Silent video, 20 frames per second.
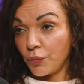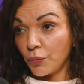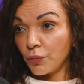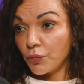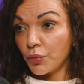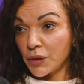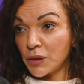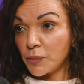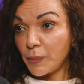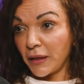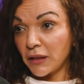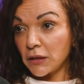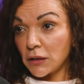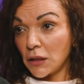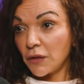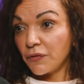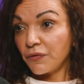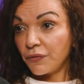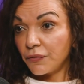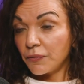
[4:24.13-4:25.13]

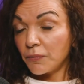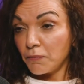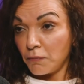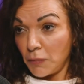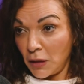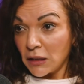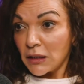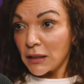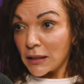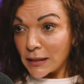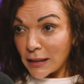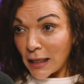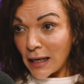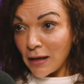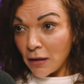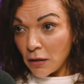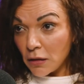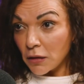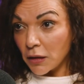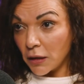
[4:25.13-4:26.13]
respective
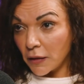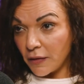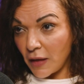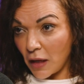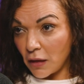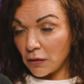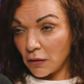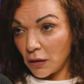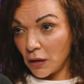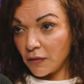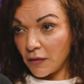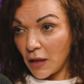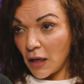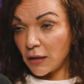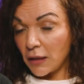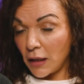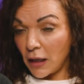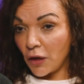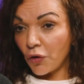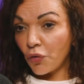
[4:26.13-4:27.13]
minister in
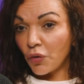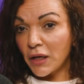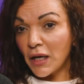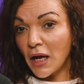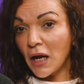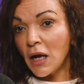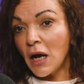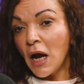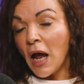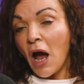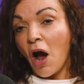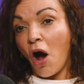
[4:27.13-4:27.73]
that area.